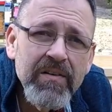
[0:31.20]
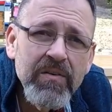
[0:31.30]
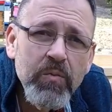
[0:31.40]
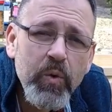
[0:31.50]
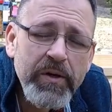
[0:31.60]

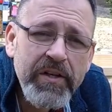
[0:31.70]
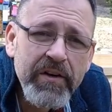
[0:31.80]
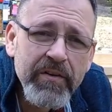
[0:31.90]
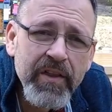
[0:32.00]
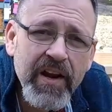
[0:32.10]
wood
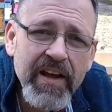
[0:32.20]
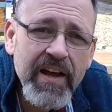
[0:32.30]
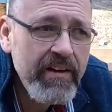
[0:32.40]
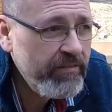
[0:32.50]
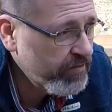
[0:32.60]
gear that I
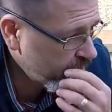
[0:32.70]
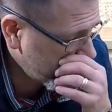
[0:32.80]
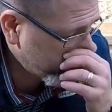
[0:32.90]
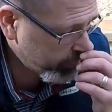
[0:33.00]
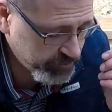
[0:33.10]
have
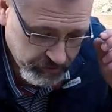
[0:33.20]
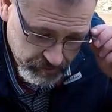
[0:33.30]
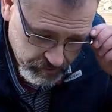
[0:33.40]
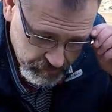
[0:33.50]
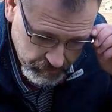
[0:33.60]

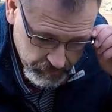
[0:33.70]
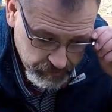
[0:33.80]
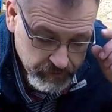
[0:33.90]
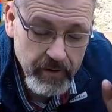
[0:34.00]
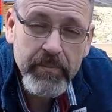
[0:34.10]
purchased for
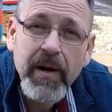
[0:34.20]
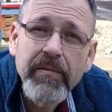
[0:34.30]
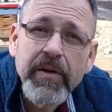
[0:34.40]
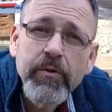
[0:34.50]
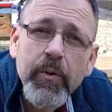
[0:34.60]
this
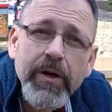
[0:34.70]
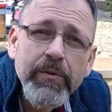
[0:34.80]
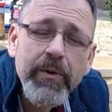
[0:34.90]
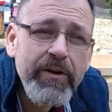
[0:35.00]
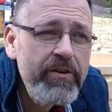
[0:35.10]
upcoming
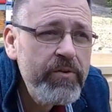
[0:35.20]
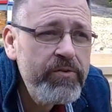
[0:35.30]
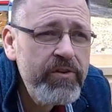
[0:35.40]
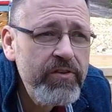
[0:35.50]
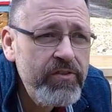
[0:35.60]
2022
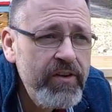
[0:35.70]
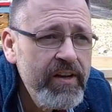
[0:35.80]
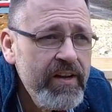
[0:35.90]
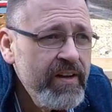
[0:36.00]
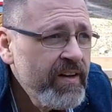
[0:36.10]
season.
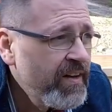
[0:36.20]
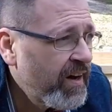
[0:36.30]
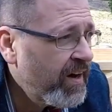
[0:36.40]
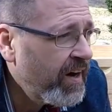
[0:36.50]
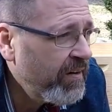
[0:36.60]

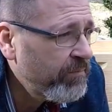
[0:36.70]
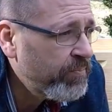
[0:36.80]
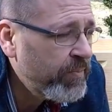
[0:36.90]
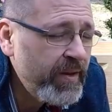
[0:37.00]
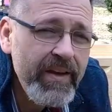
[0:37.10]

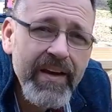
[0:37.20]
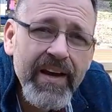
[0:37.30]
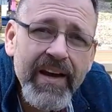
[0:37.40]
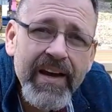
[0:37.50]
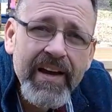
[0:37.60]

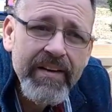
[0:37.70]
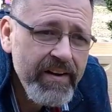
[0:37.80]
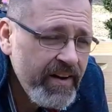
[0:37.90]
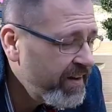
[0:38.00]
And,